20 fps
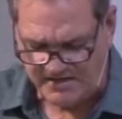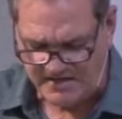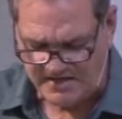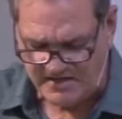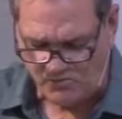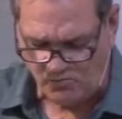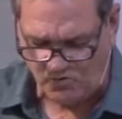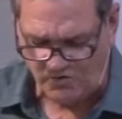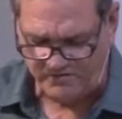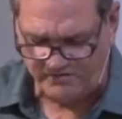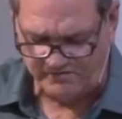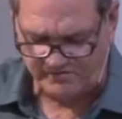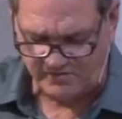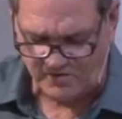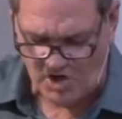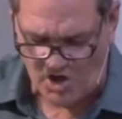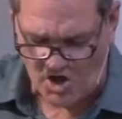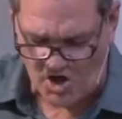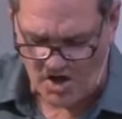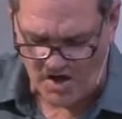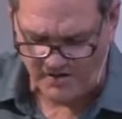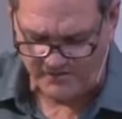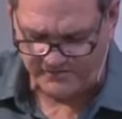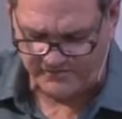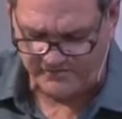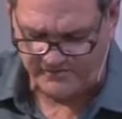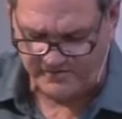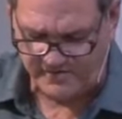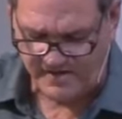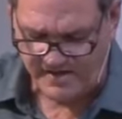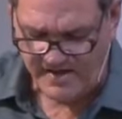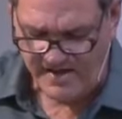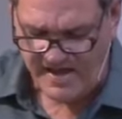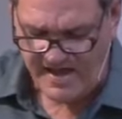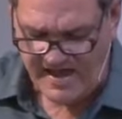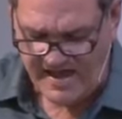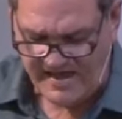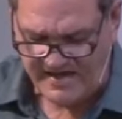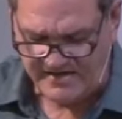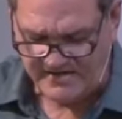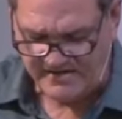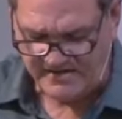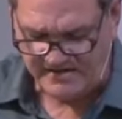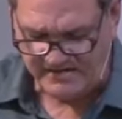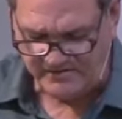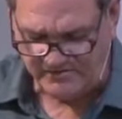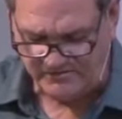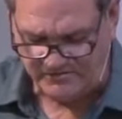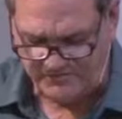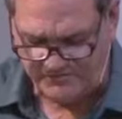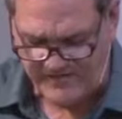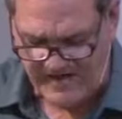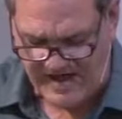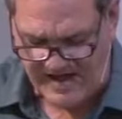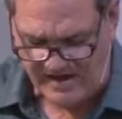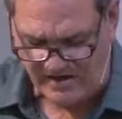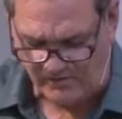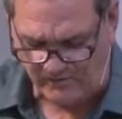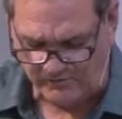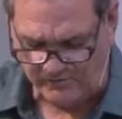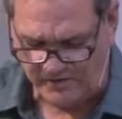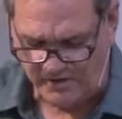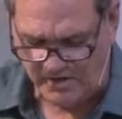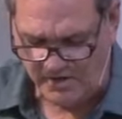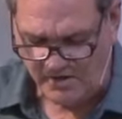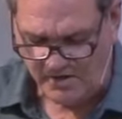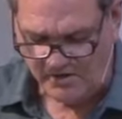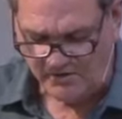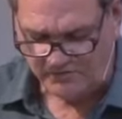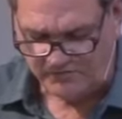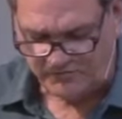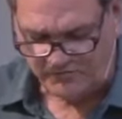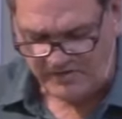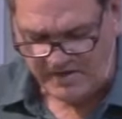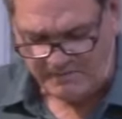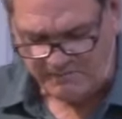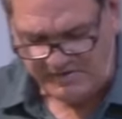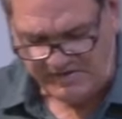He was lost and is found. So they